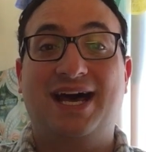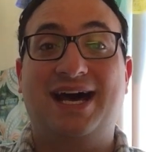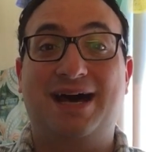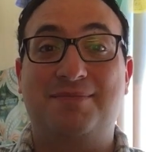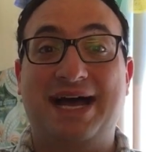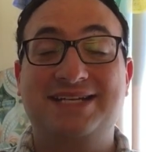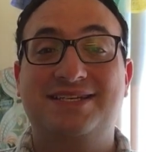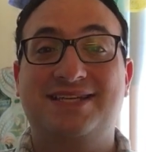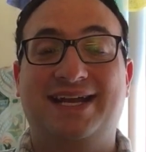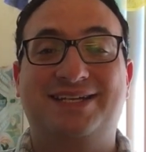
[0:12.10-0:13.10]
I
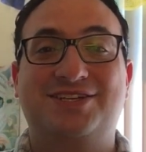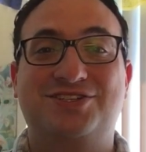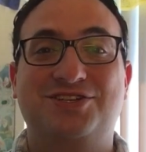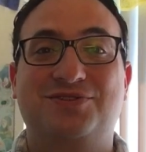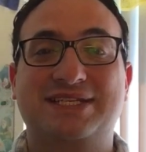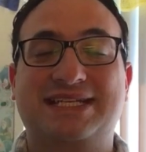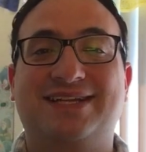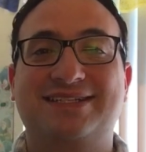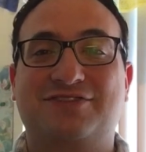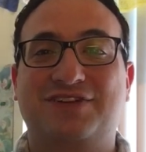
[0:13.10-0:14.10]
decided to do this a
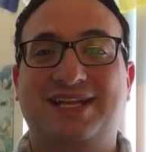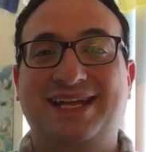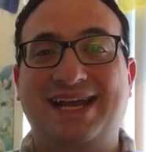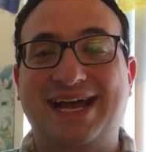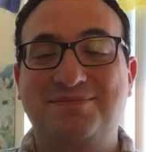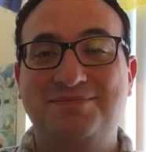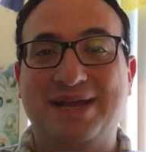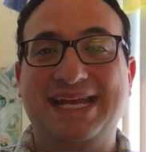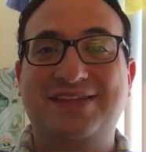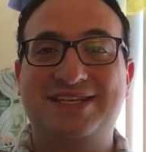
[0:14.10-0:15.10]
little differently. I'm
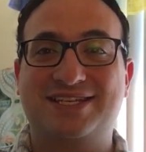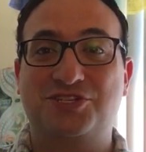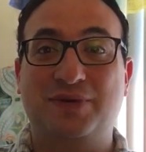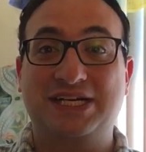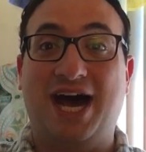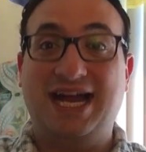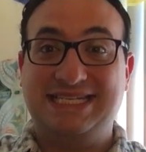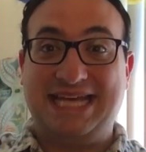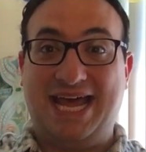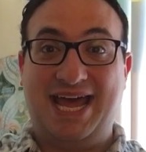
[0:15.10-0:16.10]
making this into a
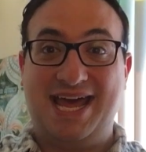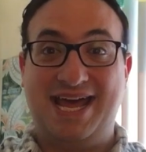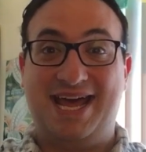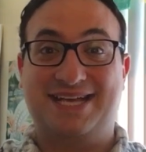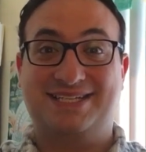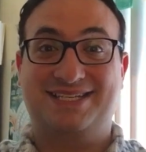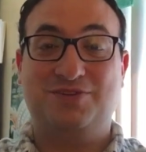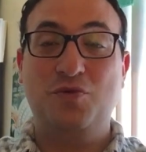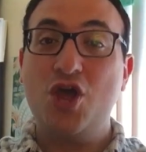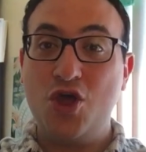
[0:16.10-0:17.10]

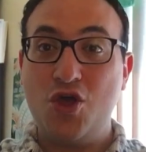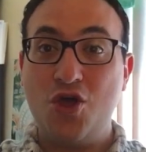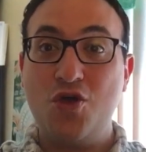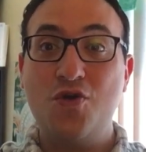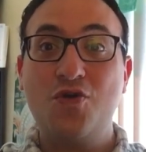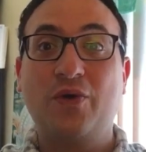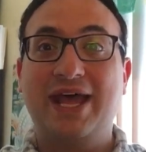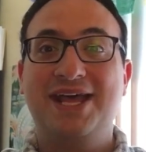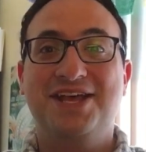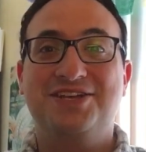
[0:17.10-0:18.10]
contest! Woohoo!
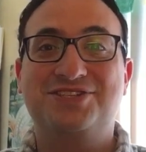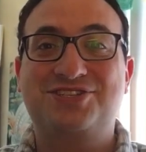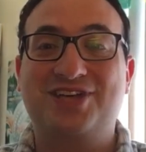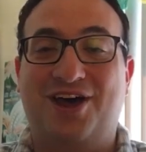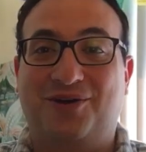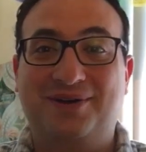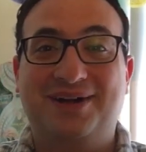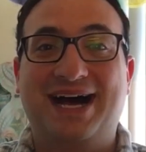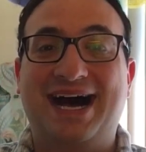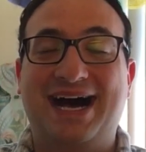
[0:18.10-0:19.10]
So,
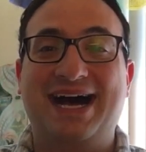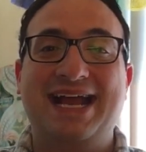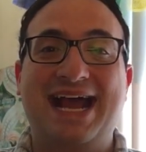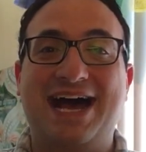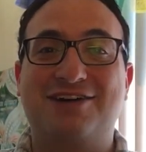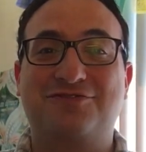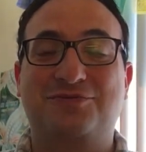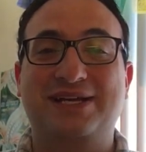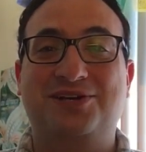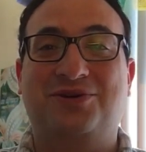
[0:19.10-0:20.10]
I have
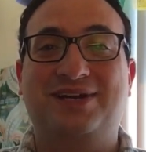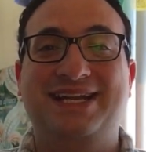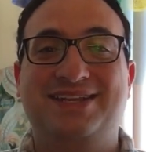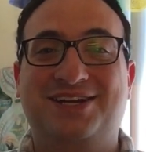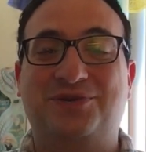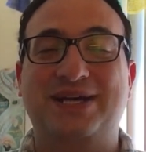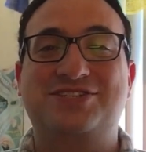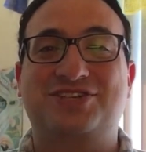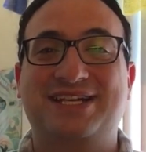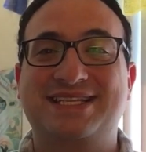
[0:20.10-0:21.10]
recorded the
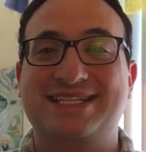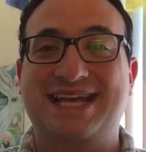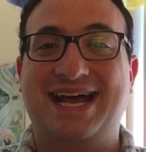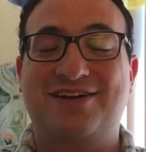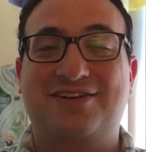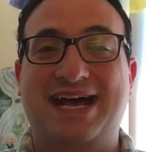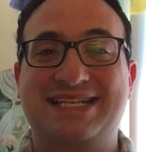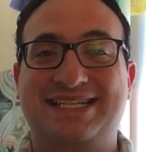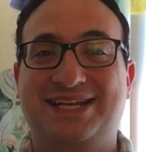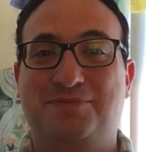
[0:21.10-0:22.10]
questions
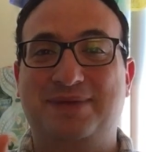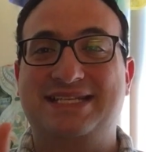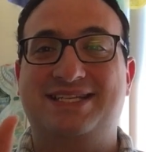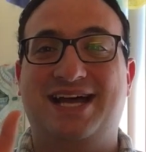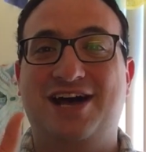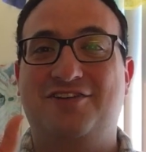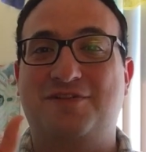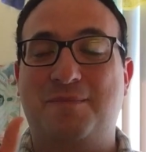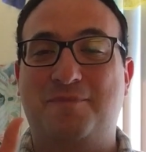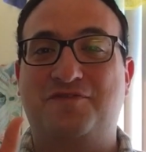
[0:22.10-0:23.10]
as little bits
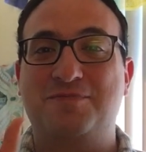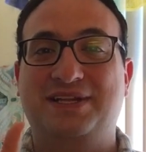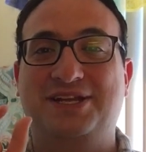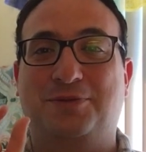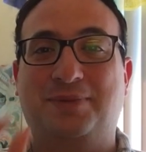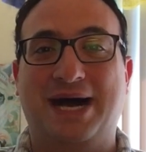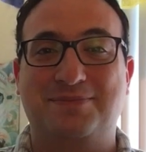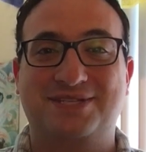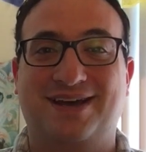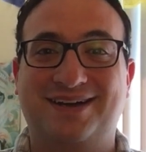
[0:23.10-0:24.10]
of familiar
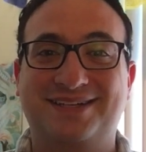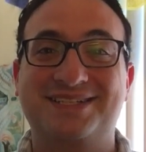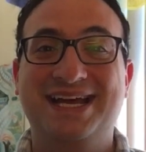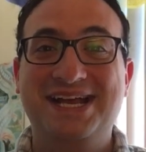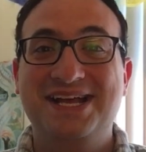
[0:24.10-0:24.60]
pop songs.